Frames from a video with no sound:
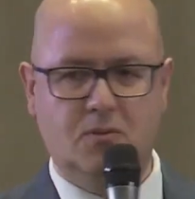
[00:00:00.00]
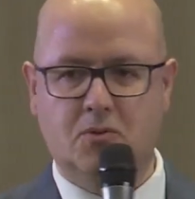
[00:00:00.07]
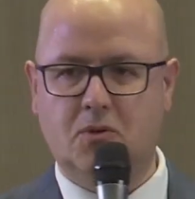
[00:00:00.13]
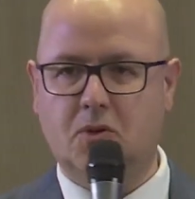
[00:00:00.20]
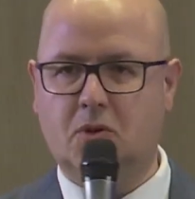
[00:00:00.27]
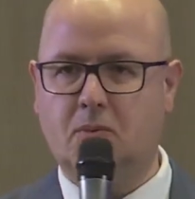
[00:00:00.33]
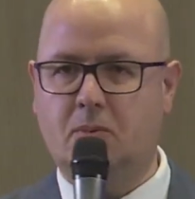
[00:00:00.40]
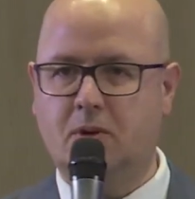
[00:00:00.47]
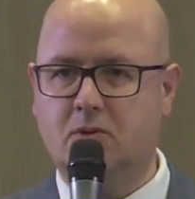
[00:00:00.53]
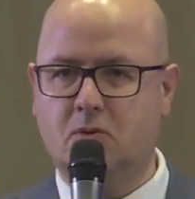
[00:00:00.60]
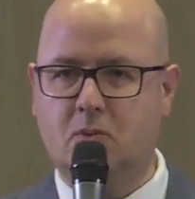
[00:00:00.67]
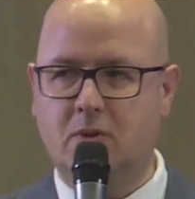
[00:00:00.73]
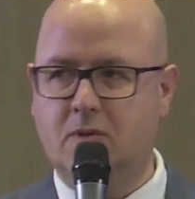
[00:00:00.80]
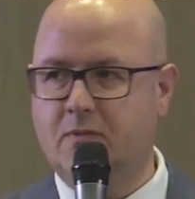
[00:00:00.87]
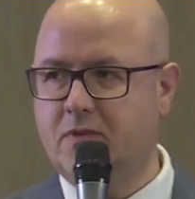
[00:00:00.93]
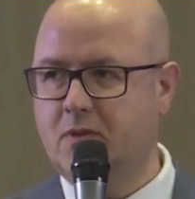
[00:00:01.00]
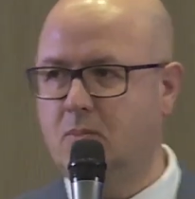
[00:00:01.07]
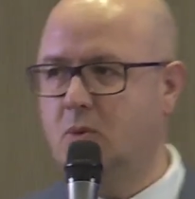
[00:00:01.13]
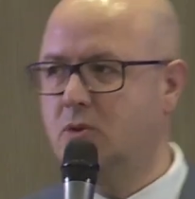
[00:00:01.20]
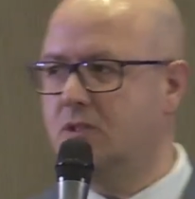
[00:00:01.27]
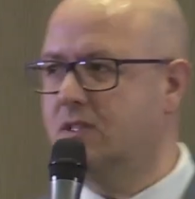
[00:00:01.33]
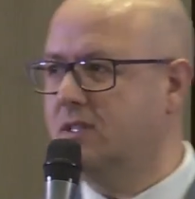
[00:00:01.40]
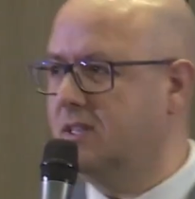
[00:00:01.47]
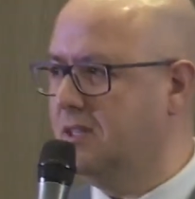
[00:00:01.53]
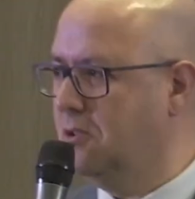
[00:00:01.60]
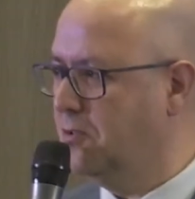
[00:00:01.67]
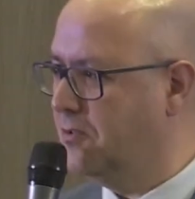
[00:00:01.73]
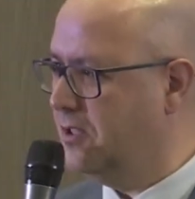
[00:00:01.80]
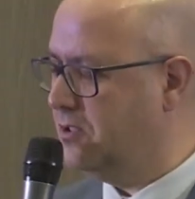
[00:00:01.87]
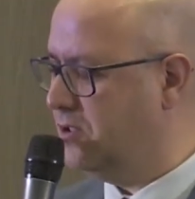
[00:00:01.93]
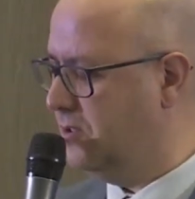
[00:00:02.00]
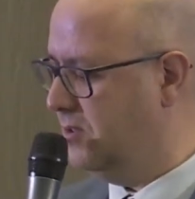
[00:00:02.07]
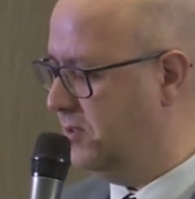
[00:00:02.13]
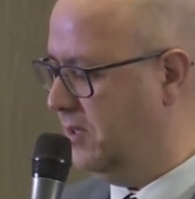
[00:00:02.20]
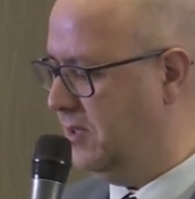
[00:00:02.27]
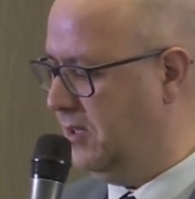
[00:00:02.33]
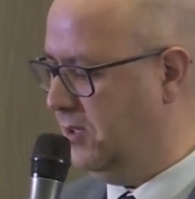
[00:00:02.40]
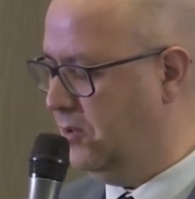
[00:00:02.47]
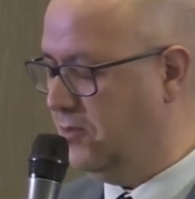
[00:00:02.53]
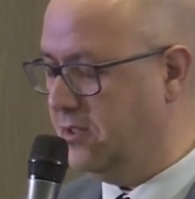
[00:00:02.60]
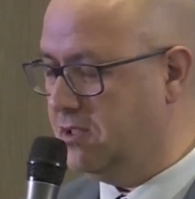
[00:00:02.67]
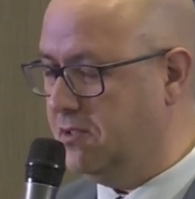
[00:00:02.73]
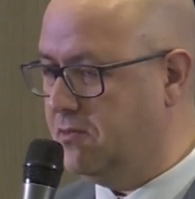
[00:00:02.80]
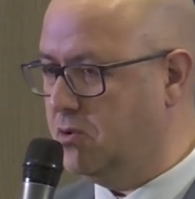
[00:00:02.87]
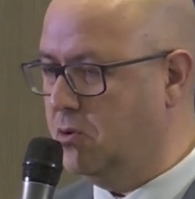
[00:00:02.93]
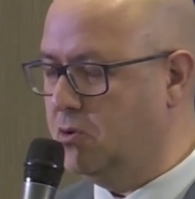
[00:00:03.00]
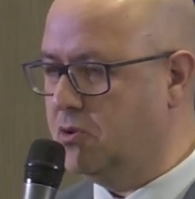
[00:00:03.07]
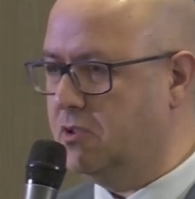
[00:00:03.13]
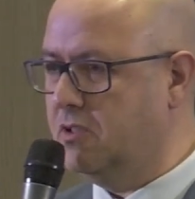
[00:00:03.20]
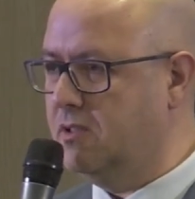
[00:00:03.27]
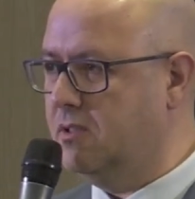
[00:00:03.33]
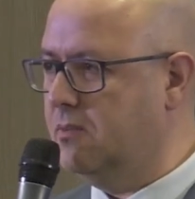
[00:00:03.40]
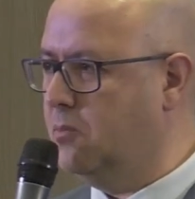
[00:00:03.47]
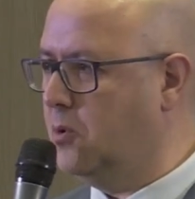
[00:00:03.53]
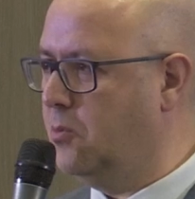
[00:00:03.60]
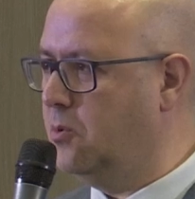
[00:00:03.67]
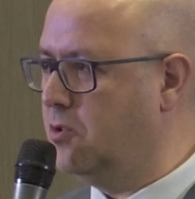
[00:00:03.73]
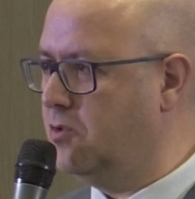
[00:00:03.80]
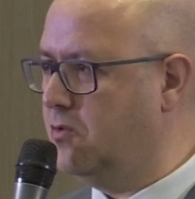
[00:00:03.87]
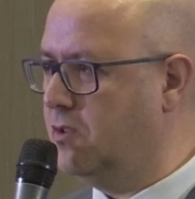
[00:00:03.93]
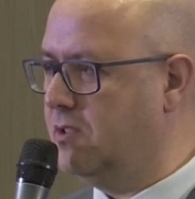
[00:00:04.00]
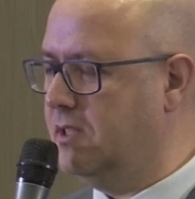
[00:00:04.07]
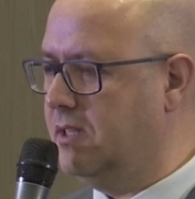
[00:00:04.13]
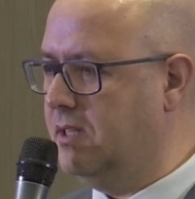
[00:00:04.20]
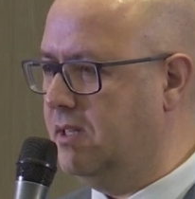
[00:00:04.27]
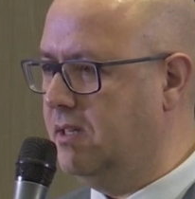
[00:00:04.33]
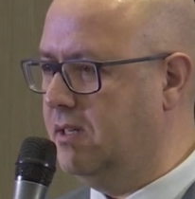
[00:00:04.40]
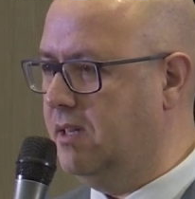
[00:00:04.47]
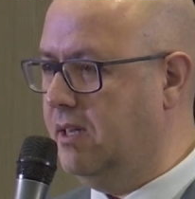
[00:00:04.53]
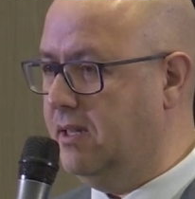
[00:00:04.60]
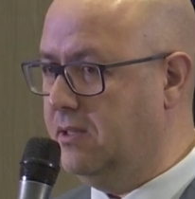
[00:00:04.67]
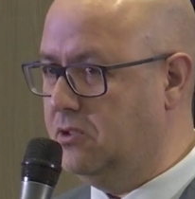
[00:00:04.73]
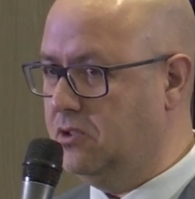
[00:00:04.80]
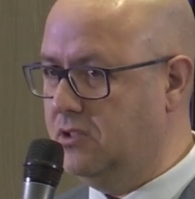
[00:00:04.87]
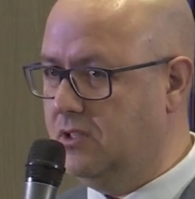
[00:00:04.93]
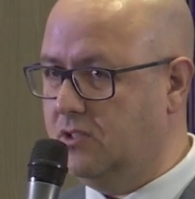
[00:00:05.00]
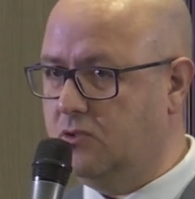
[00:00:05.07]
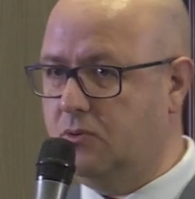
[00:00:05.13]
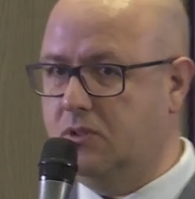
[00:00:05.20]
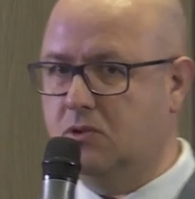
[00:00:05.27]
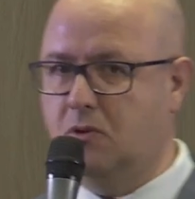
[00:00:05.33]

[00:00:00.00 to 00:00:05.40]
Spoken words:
to talk about one of the most innovative solutions proposed for the LNG industry,